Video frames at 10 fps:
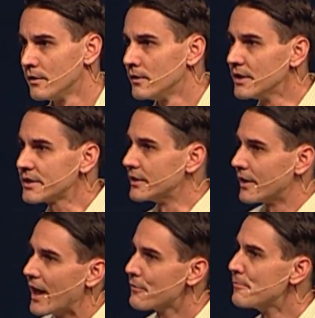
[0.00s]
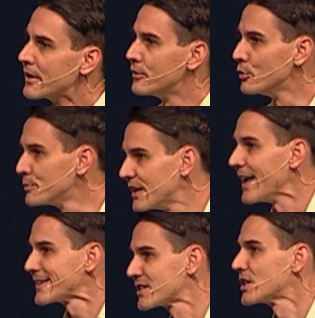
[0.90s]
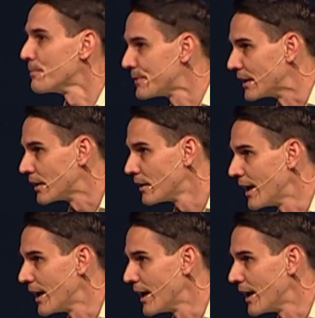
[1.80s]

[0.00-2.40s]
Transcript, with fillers: Listen, everybody in the room is an ex something